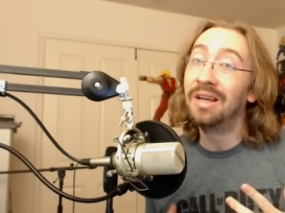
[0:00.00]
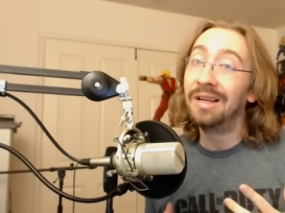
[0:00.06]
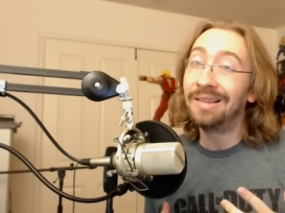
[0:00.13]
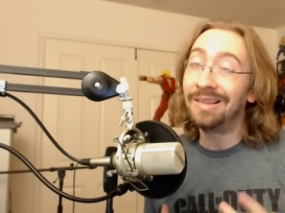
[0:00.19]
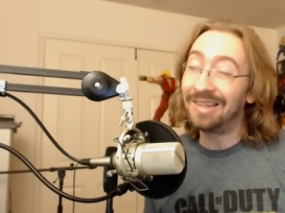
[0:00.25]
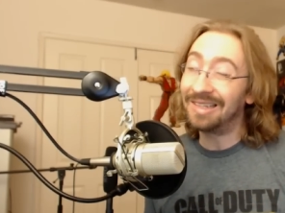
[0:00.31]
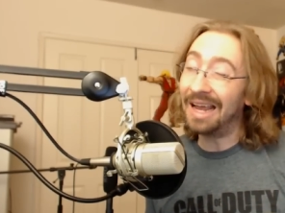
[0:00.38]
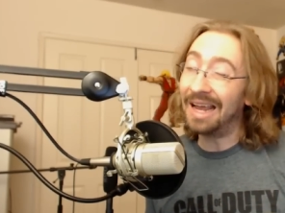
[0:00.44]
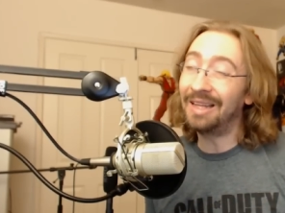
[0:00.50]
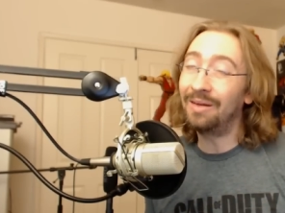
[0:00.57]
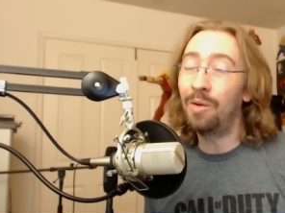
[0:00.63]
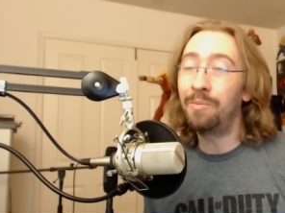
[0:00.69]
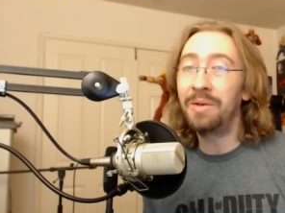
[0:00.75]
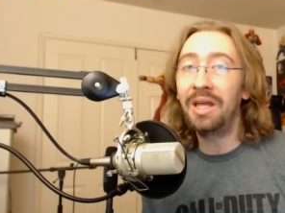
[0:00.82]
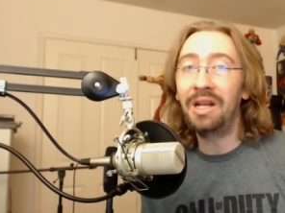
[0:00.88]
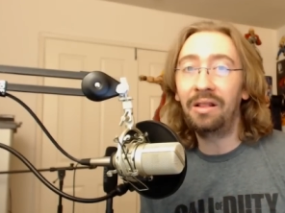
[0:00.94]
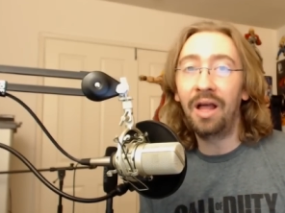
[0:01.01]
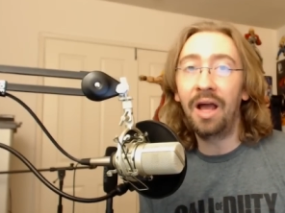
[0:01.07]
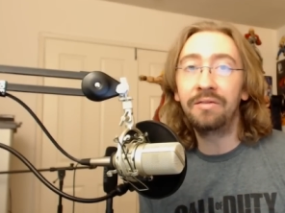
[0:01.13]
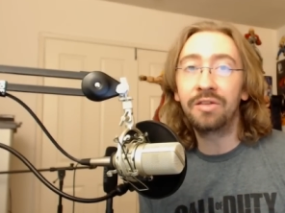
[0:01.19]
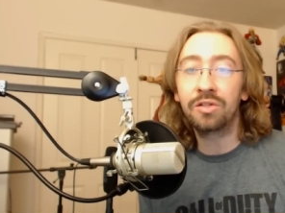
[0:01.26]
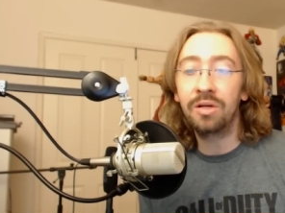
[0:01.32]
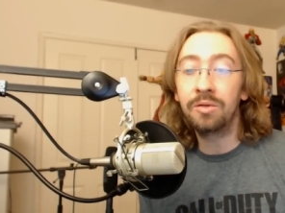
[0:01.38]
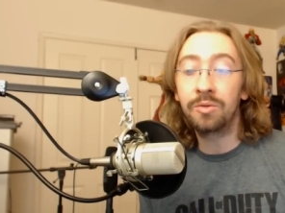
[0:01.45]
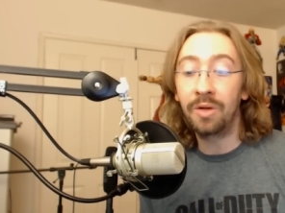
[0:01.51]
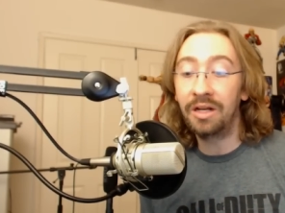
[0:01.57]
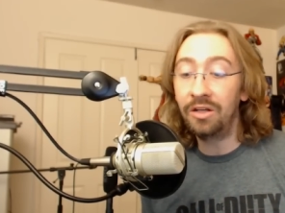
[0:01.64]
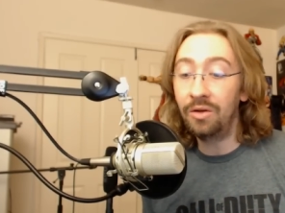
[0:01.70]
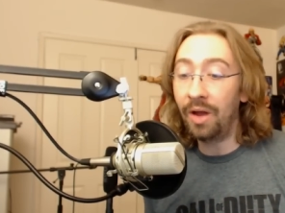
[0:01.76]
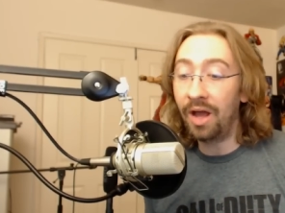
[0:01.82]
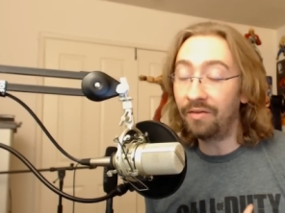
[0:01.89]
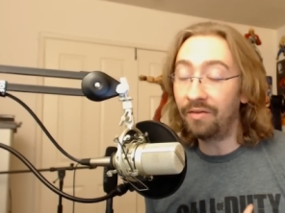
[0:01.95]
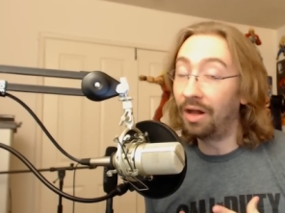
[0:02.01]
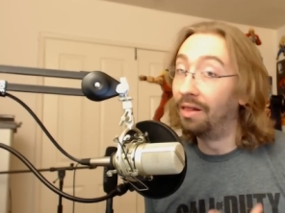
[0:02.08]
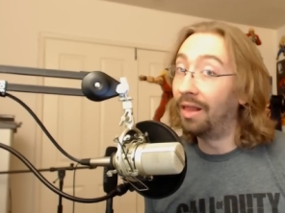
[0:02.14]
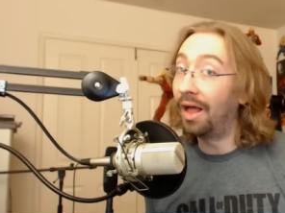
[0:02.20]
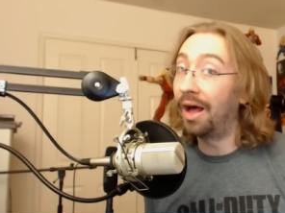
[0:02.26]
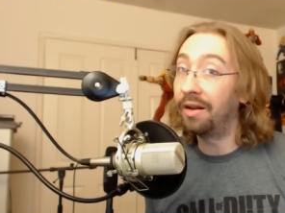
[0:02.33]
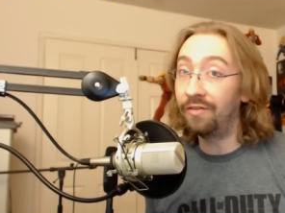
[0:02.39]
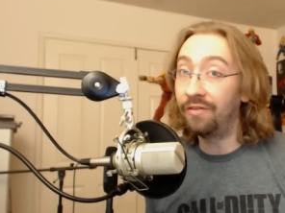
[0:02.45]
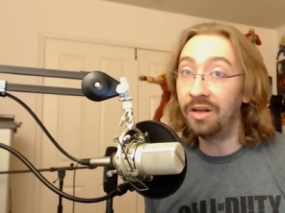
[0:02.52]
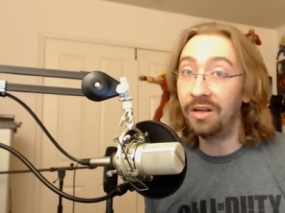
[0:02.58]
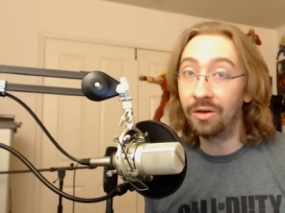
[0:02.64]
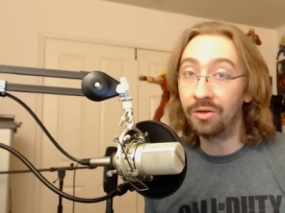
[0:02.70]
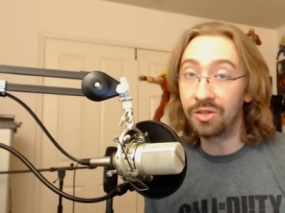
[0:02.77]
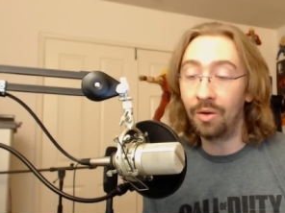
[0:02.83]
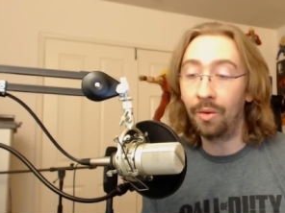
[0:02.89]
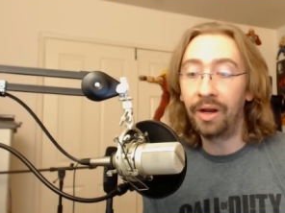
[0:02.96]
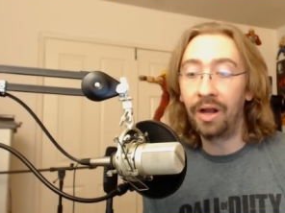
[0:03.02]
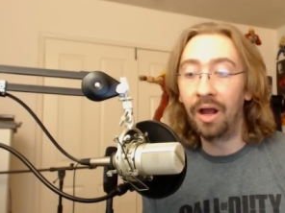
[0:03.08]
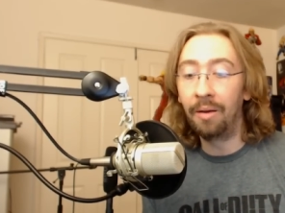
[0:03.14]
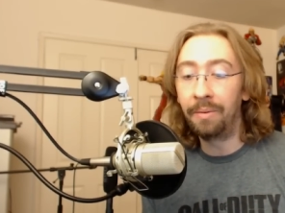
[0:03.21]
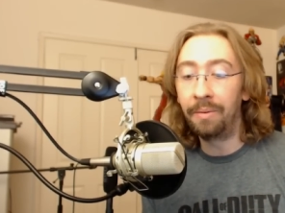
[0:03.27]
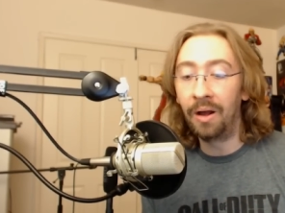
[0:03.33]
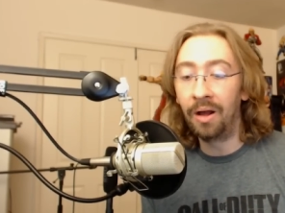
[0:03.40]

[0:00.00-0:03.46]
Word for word: there sadly won't be any live streams, but I do have a lot of videos going up.